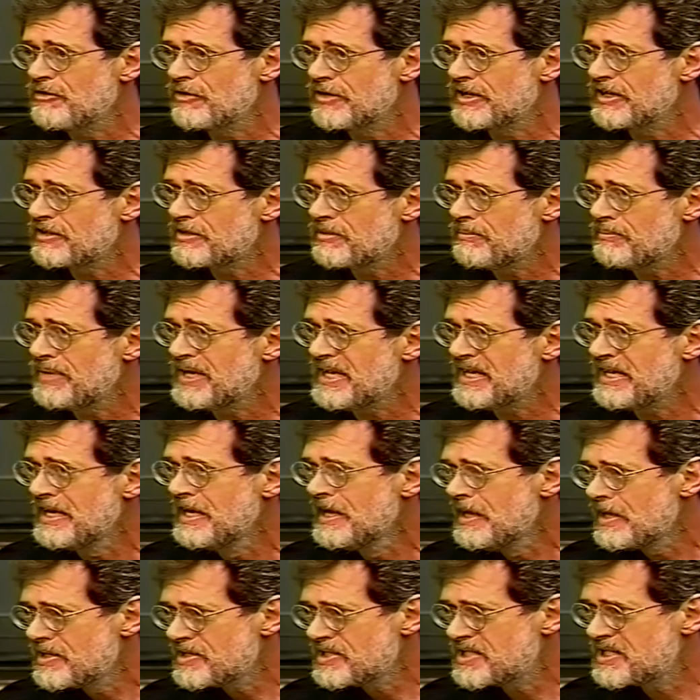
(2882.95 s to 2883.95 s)
going to be
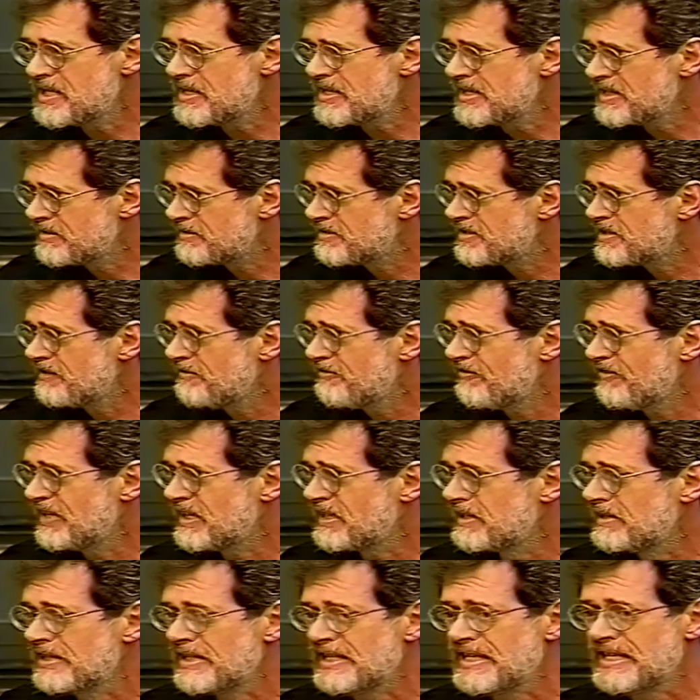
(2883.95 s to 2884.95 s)

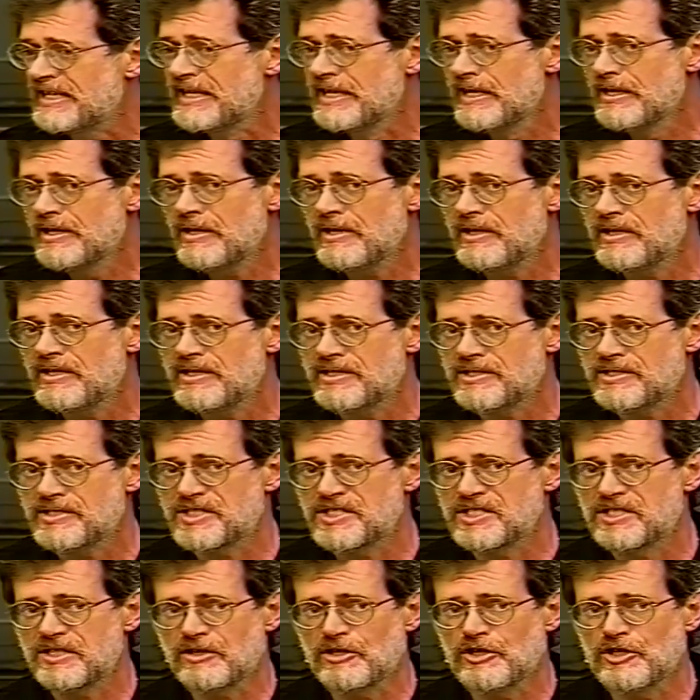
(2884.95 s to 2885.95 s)
scientifically
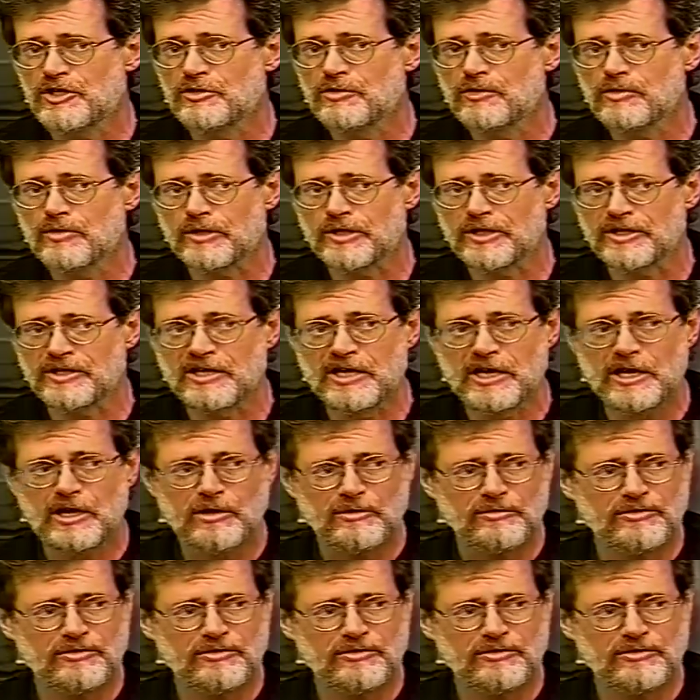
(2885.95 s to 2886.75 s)
secured.